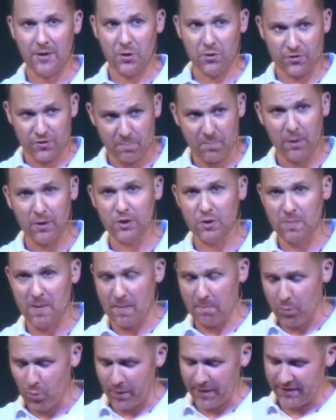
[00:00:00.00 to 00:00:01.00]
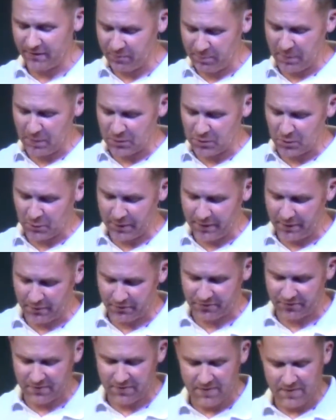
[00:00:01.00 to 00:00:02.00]
and you're supposed to be appointing spiritual
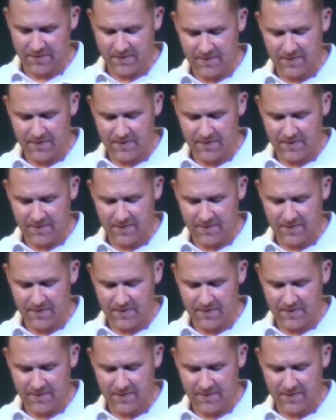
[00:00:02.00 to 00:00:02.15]
leaders.